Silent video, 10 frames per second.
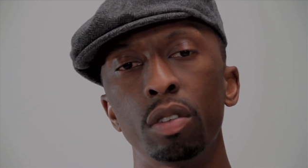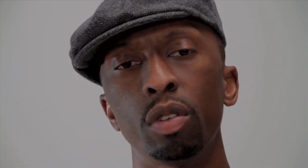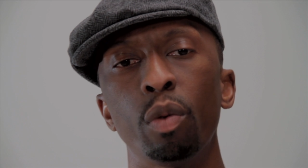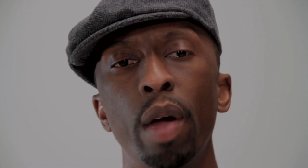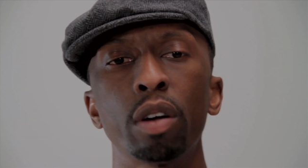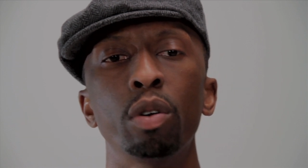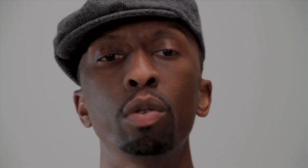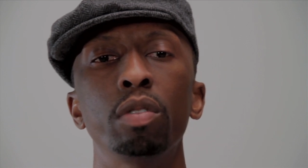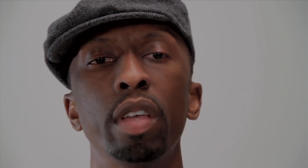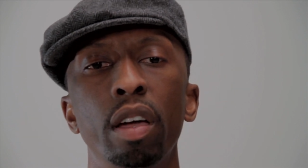so the
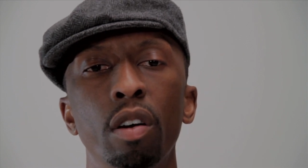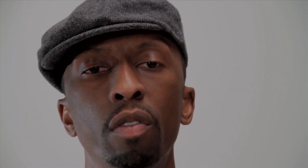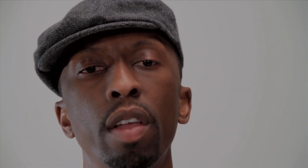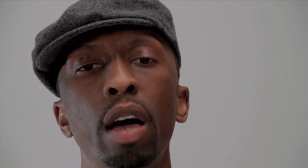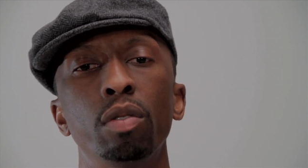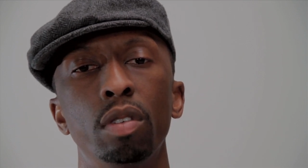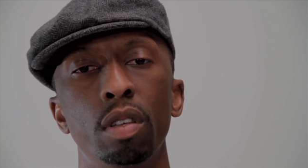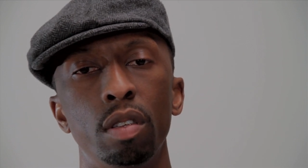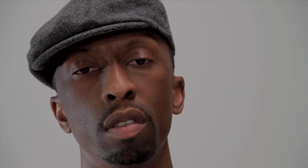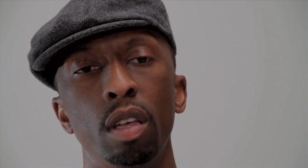raccoon tail
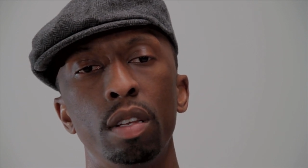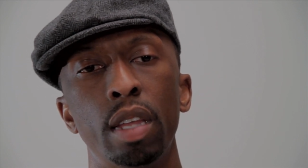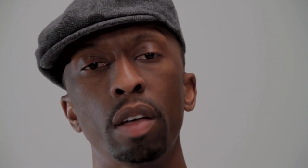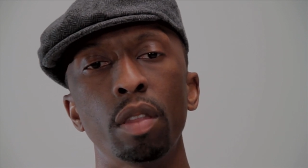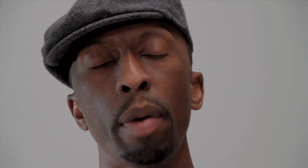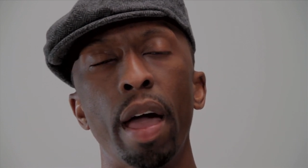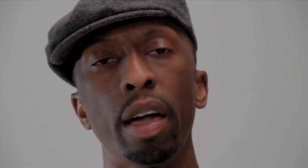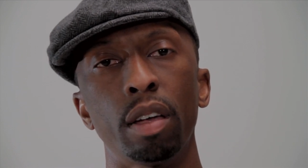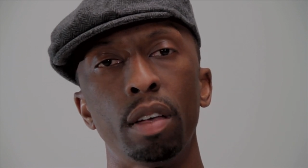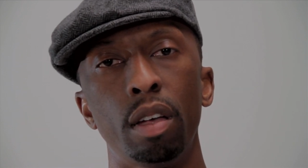flounces down the
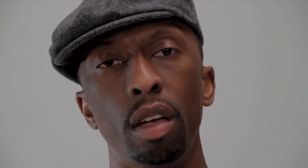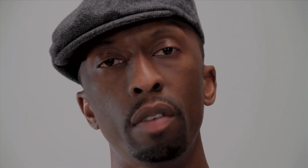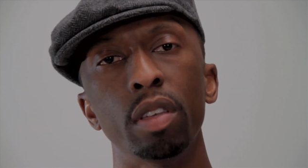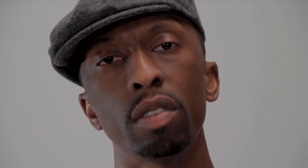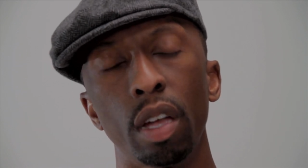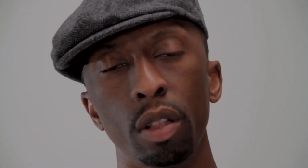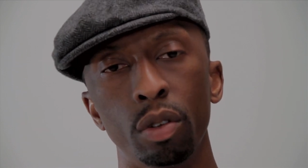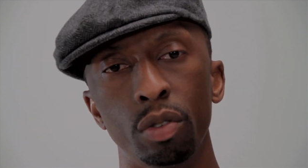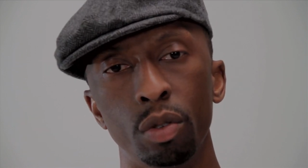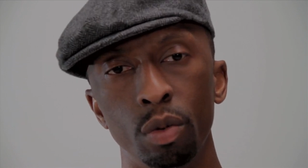back of his
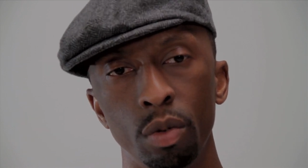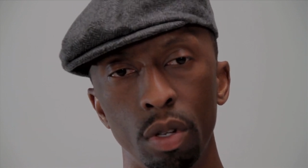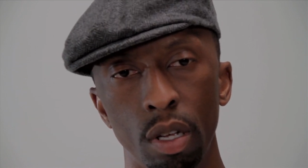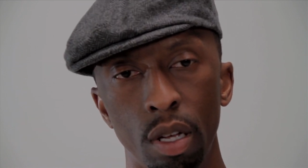sailor suit.